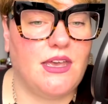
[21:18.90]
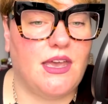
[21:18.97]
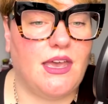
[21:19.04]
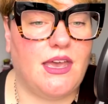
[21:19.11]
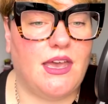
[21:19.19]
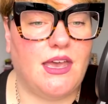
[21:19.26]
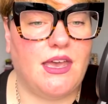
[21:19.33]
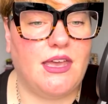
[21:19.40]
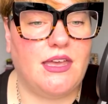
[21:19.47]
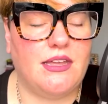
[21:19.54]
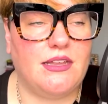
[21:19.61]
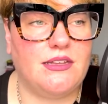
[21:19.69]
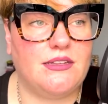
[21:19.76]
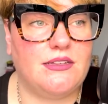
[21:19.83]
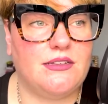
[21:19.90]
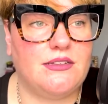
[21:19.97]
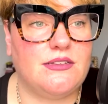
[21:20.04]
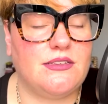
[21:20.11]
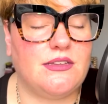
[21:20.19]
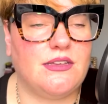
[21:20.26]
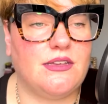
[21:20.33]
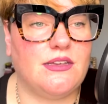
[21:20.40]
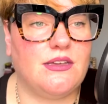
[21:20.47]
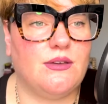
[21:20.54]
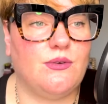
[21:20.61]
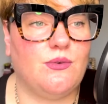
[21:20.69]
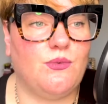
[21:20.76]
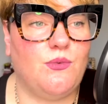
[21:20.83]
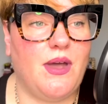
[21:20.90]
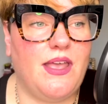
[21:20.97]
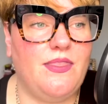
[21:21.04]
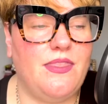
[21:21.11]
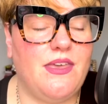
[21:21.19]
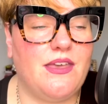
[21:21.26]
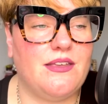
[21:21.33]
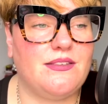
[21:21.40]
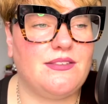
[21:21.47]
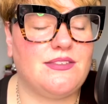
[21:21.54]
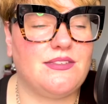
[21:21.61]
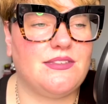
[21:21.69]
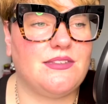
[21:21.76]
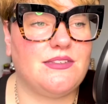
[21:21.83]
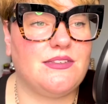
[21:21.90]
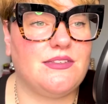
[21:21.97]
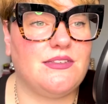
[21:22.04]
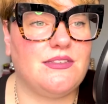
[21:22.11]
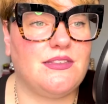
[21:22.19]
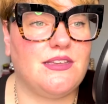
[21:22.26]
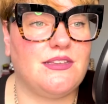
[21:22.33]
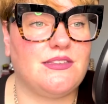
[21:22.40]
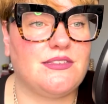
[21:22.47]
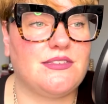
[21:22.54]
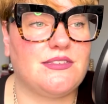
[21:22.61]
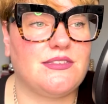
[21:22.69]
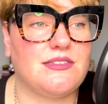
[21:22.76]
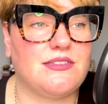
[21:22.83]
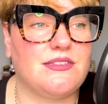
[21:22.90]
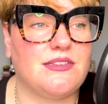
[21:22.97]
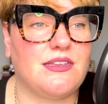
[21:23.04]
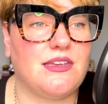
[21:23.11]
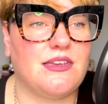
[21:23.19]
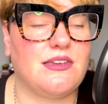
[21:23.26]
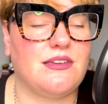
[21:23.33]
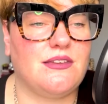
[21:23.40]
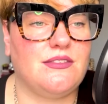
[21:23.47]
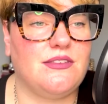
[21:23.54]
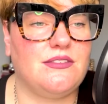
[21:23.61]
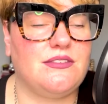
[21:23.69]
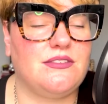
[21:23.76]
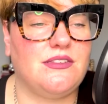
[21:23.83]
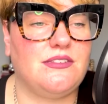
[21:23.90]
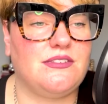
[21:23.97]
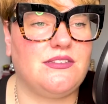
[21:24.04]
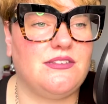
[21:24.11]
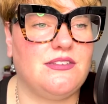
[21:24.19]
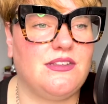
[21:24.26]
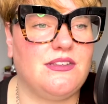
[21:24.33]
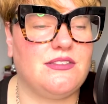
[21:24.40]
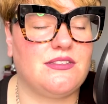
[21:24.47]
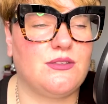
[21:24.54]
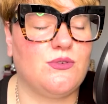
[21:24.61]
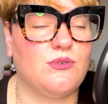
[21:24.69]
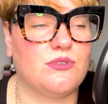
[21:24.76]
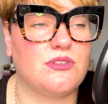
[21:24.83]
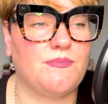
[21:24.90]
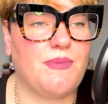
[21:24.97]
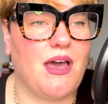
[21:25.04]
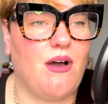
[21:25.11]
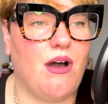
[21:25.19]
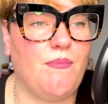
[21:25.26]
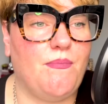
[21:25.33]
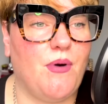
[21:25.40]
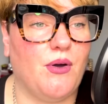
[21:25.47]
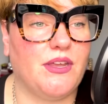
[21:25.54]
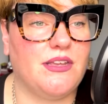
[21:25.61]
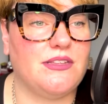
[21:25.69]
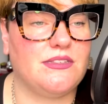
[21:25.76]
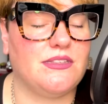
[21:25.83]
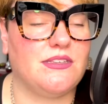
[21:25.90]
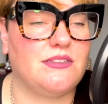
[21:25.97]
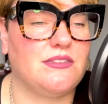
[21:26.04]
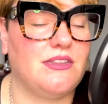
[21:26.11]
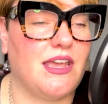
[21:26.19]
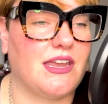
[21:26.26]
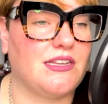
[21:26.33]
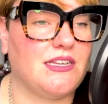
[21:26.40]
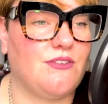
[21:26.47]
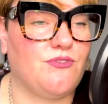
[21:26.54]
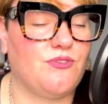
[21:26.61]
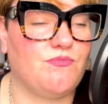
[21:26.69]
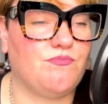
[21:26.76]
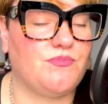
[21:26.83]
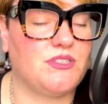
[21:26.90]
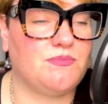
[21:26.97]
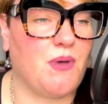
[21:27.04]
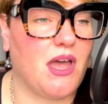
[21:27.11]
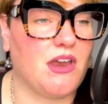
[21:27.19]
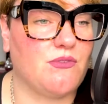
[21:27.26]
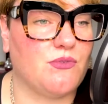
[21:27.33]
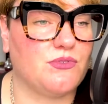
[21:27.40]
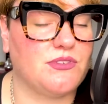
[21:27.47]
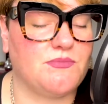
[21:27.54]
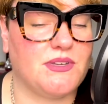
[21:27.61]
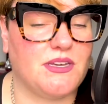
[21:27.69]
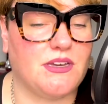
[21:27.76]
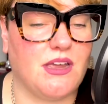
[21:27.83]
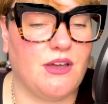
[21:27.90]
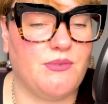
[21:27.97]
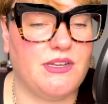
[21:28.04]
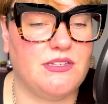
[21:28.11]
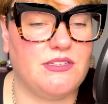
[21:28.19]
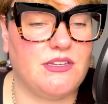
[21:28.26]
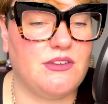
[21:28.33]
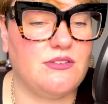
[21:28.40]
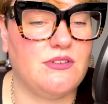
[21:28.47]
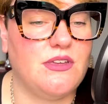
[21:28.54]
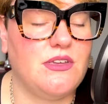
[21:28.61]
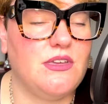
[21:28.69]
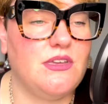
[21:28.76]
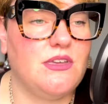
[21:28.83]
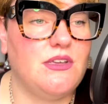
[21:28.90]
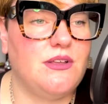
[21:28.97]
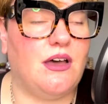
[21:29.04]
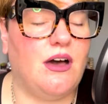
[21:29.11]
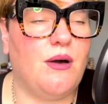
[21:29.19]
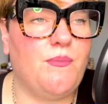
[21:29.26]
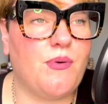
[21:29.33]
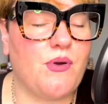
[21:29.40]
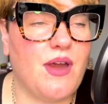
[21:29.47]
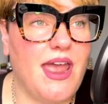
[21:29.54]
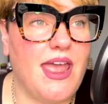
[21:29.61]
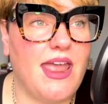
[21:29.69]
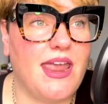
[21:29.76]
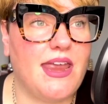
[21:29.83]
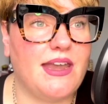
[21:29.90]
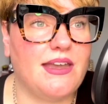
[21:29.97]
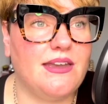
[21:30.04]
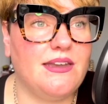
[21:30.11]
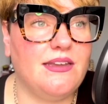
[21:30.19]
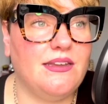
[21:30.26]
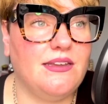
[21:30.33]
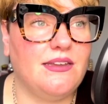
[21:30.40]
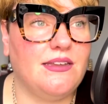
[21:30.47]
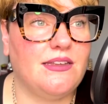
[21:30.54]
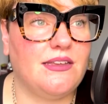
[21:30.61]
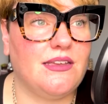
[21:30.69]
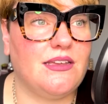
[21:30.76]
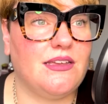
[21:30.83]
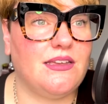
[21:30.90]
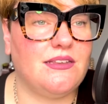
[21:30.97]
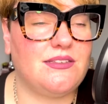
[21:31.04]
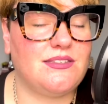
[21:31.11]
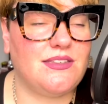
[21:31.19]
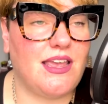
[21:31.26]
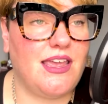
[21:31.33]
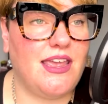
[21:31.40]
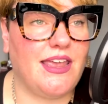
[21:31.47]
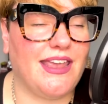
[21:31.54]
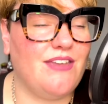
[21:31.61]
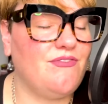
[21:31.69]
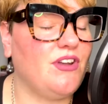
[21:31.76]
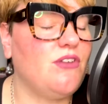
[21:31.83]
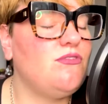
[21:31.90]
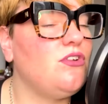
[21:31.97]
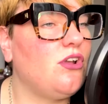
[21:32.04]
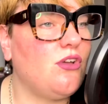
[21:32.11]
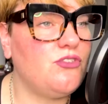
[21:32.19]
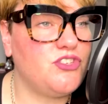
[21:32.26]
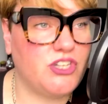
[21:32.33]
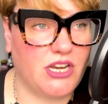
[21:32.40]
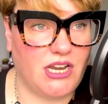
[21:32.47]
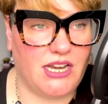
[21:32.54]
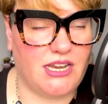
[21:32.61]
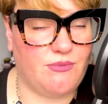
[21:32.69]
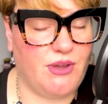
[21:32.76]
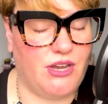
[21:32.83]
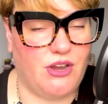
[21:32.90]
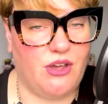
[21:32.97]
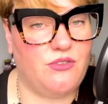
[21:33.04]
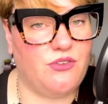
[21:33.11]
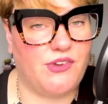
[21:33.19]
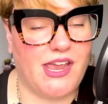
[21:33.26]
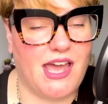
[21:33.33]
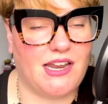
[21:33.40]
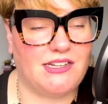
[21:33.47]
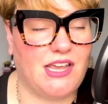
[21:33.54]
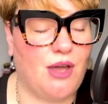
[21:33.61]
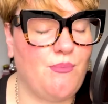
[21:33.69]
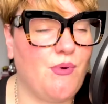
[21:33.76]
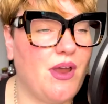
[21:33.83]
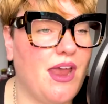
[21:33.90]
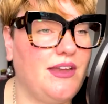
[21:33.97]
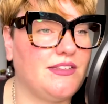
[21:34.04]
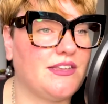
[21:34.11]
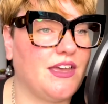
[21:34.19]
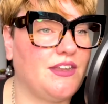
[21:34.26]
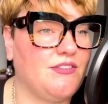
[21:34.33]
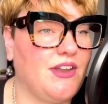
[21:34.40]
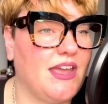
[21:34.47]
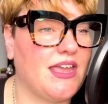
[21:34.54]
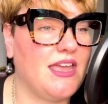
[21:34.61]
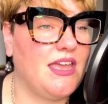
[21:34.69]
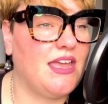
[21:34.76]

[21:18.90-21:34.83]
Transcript: And when these thoughts about our bodies, these negative spirals that we could go into, our brain is saying, even though logically we know the reality, our brain is kind of like,